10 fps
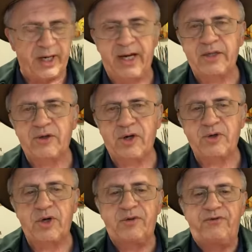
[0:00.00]
Renato
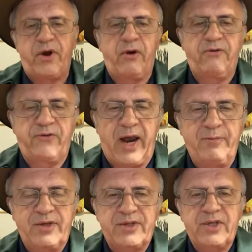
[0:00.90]
Carosone, a very
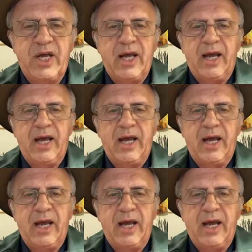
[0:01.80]
famous,